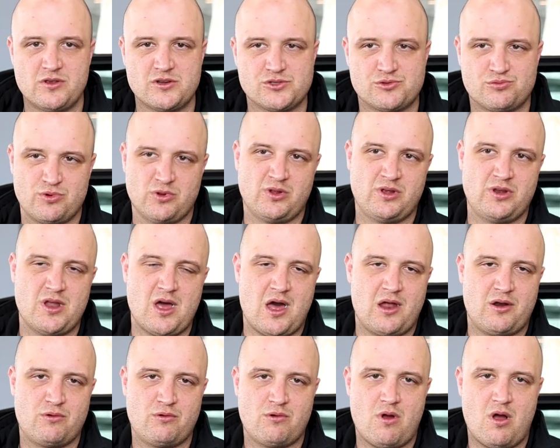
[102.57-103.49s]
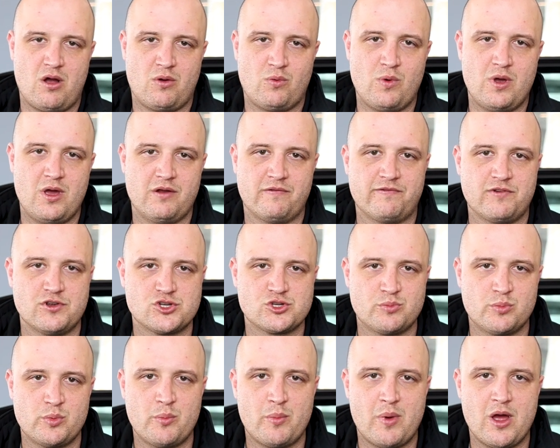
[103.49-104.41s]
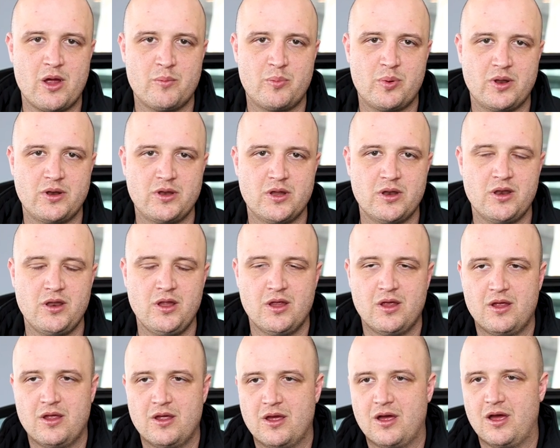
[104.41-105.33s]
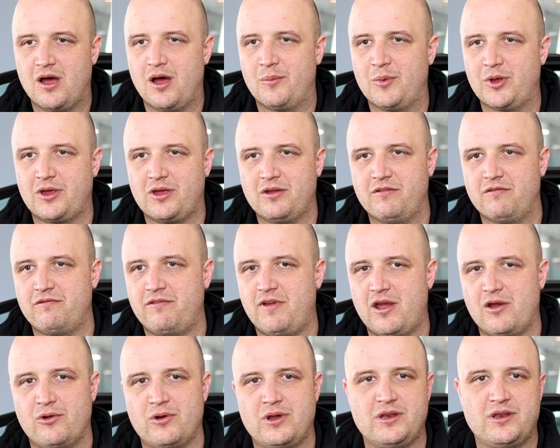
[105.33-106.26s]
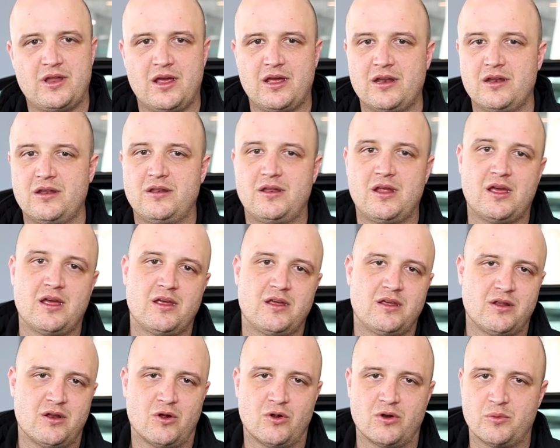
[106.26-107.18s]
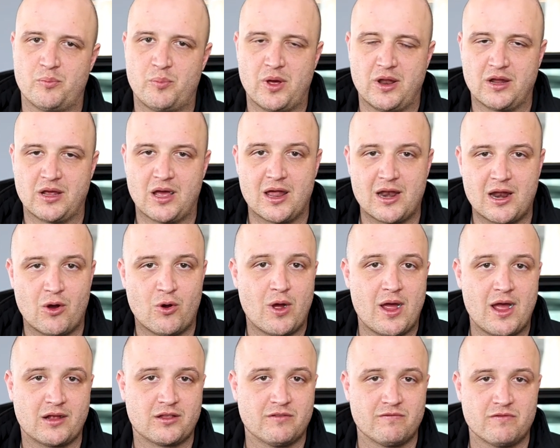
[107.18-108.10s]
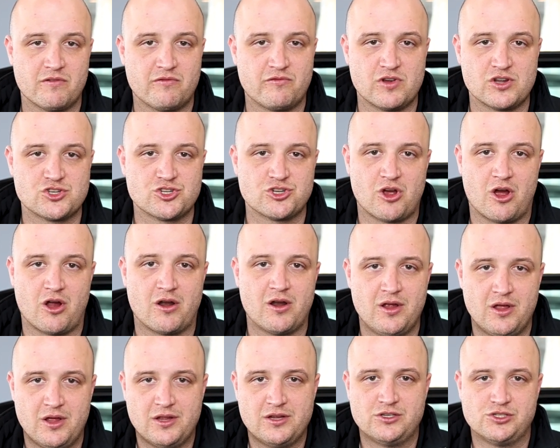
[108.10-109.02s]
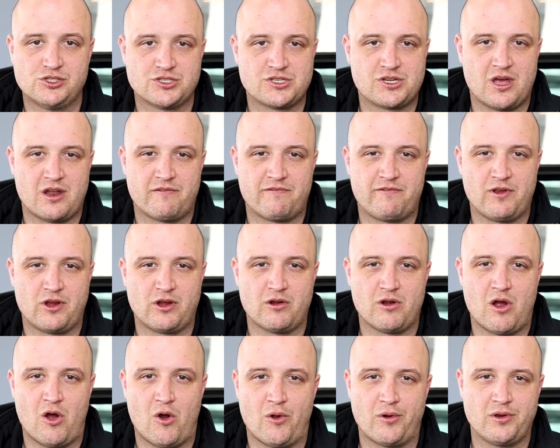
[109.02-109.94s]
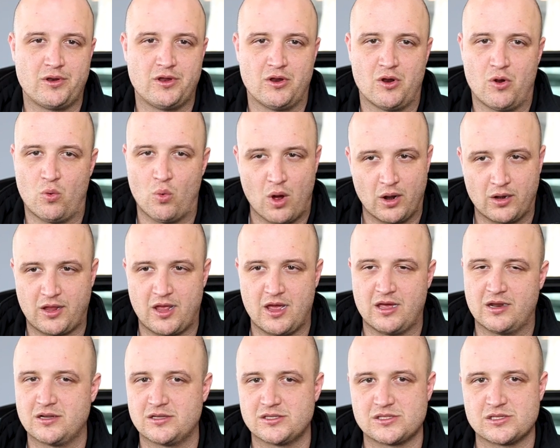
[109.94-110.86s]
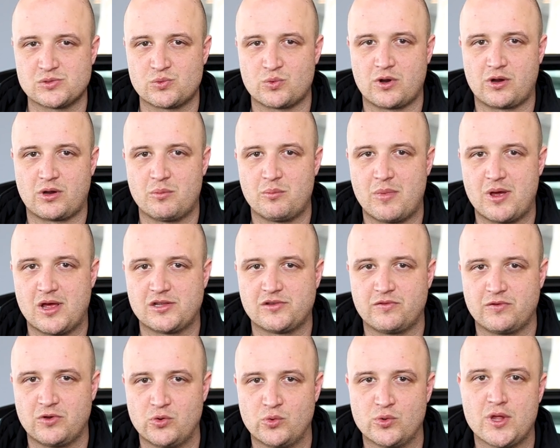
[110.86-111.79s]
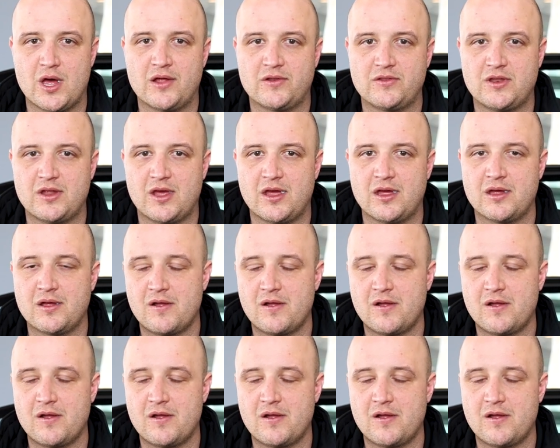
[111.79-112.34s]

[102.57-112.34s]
there's really not a wrong way to fish them in my opinion. It can vary day to day, you know, depending on how active the fish are. You just got to figure out, you know, what cadence is working best for you that day.